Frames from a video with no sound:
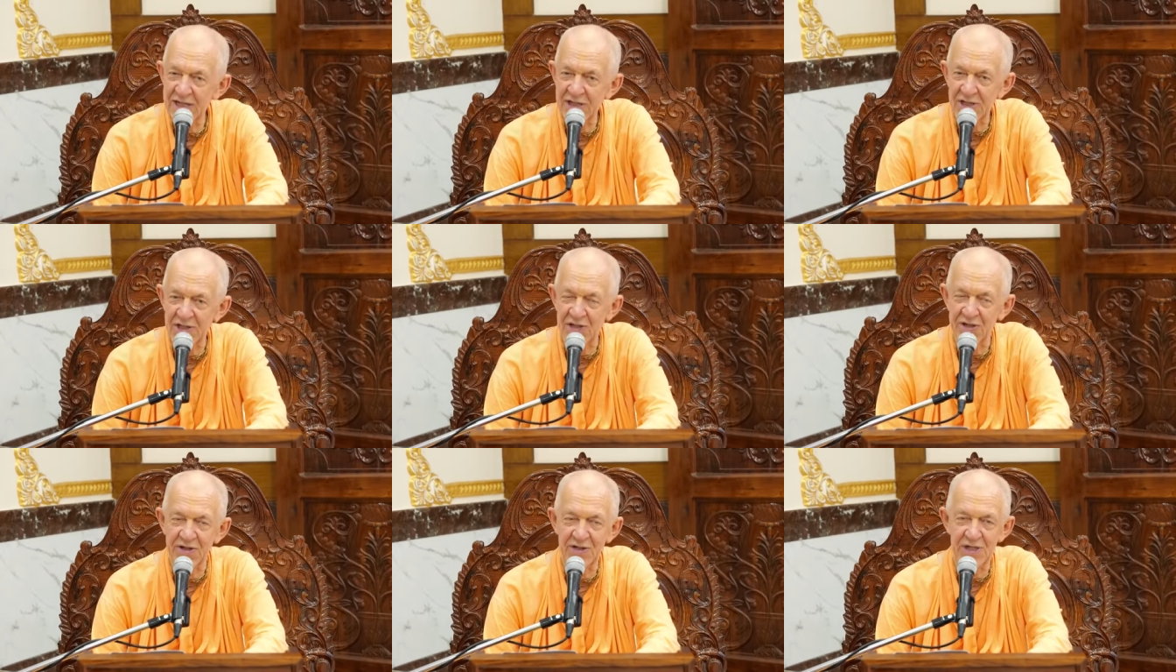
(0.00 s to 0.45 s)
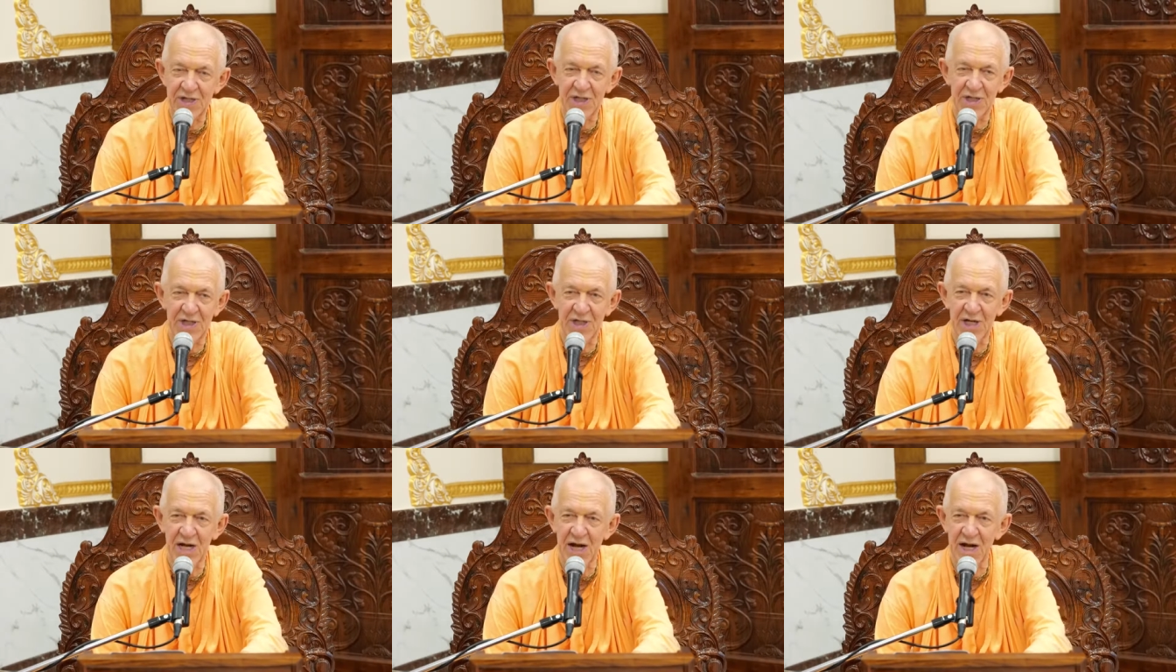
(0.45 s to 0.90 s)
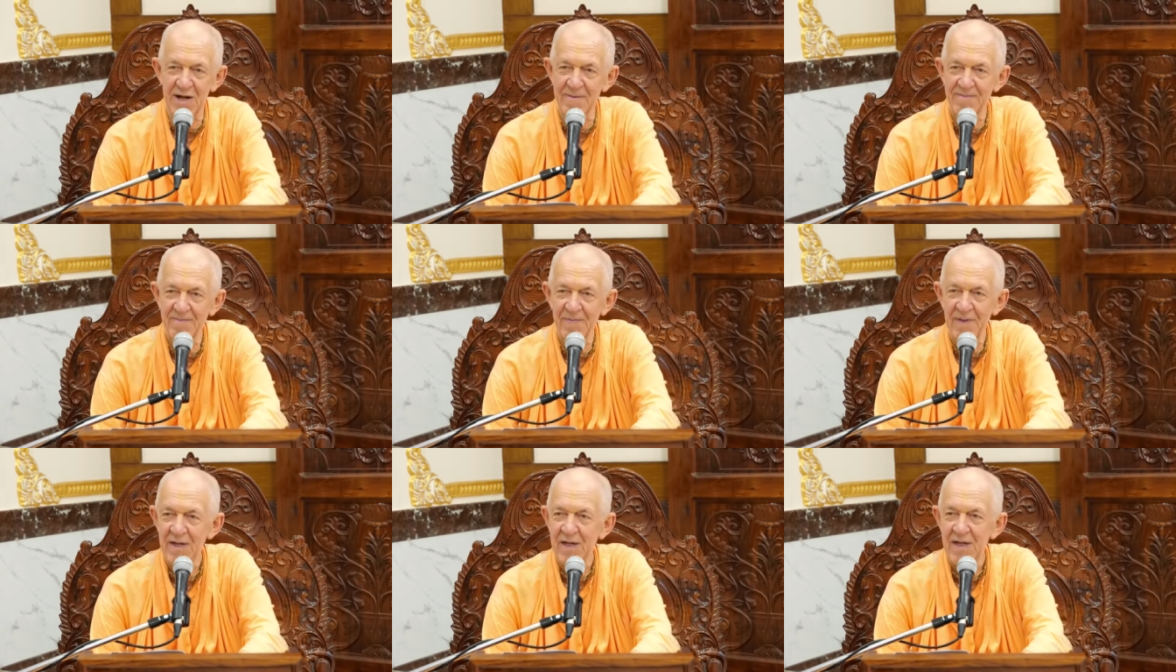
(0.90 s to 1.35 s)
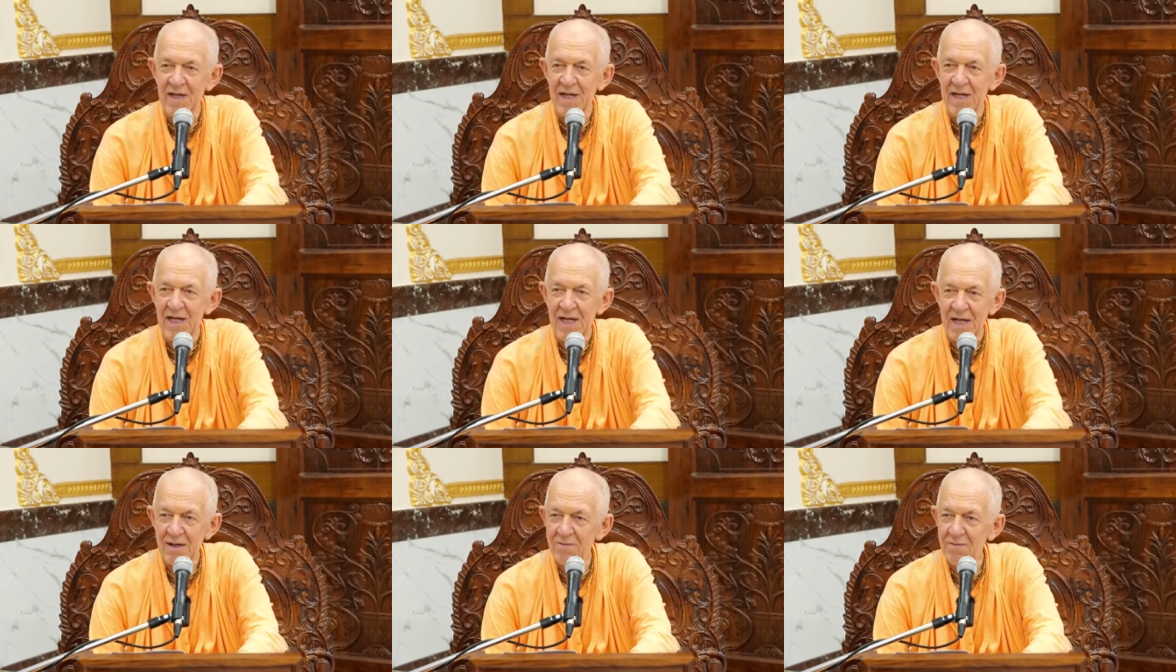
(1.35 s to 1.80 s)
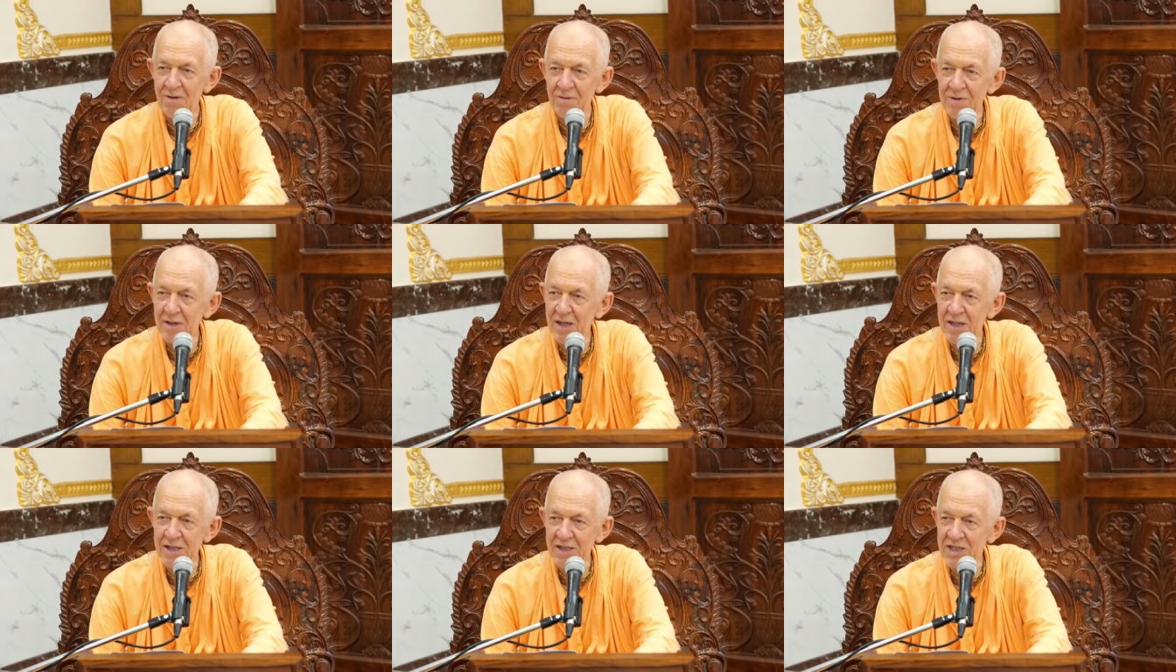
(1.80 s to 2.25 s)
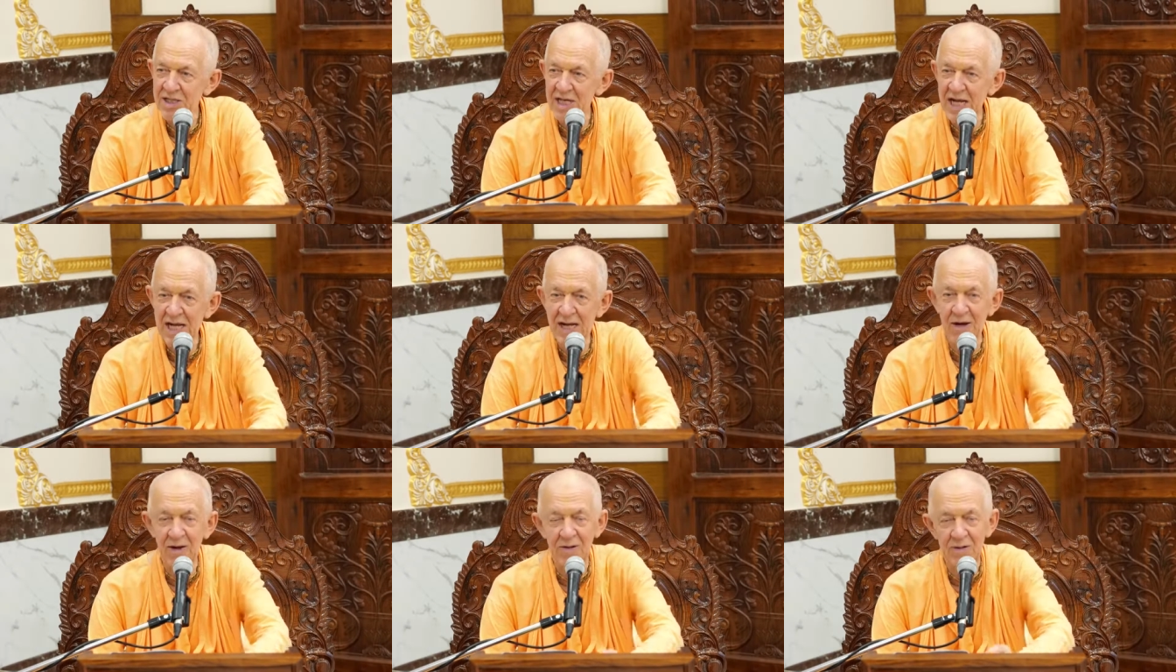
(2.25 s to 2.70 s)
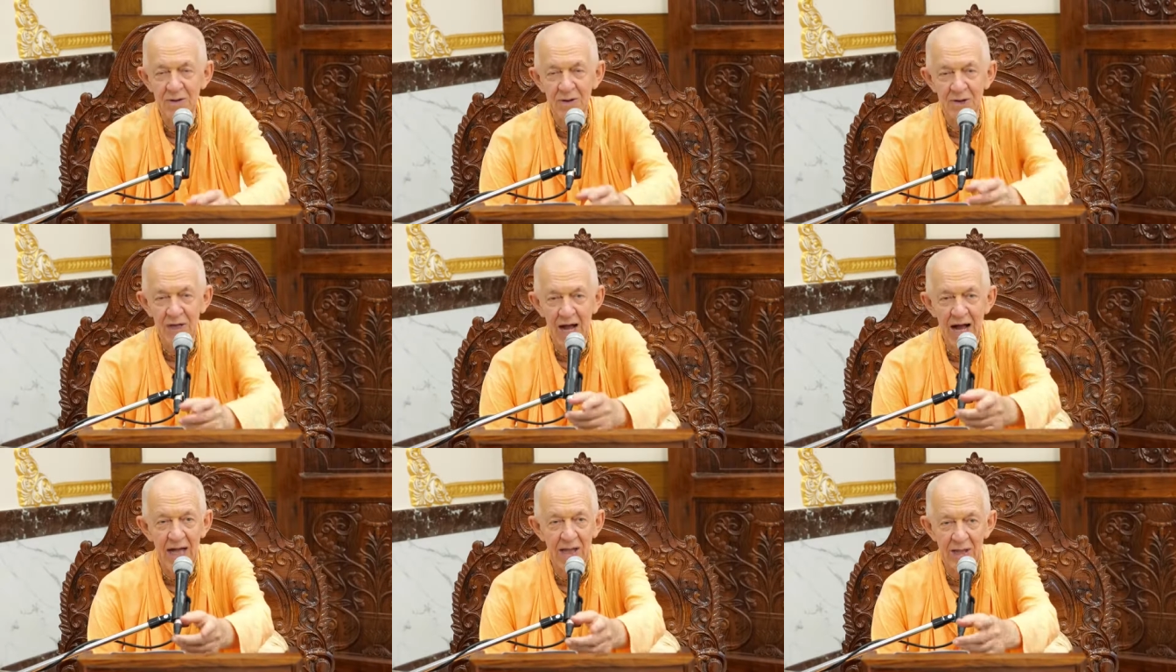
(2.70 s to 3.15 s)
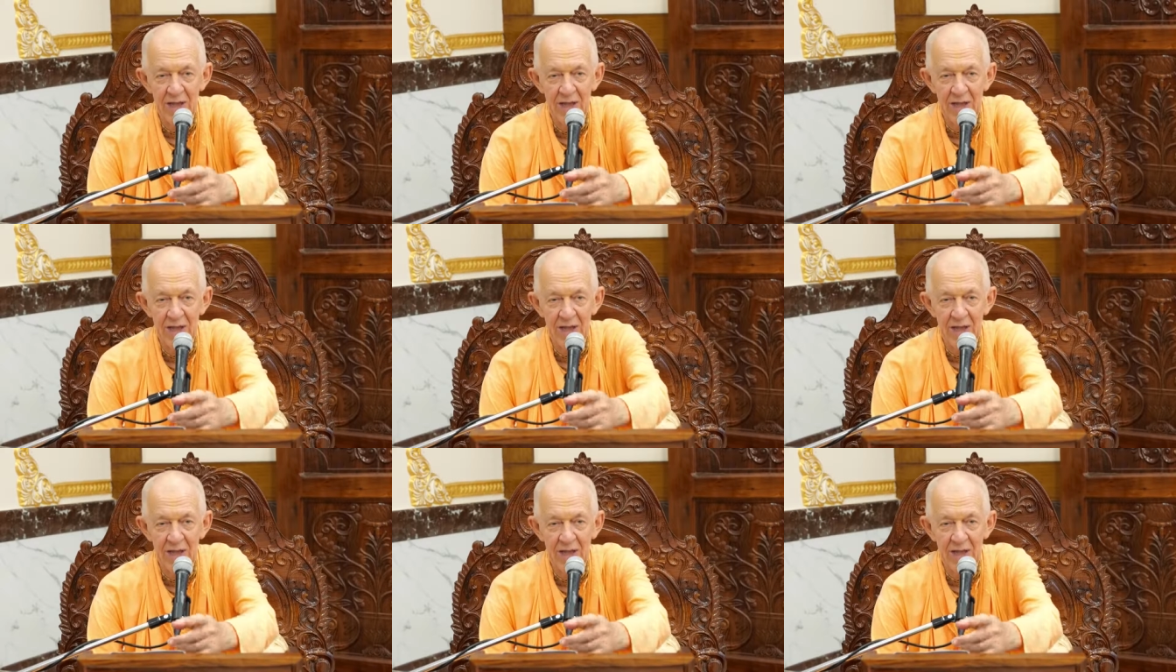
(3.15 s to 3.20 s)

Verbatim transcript: is Krishna? He will not say,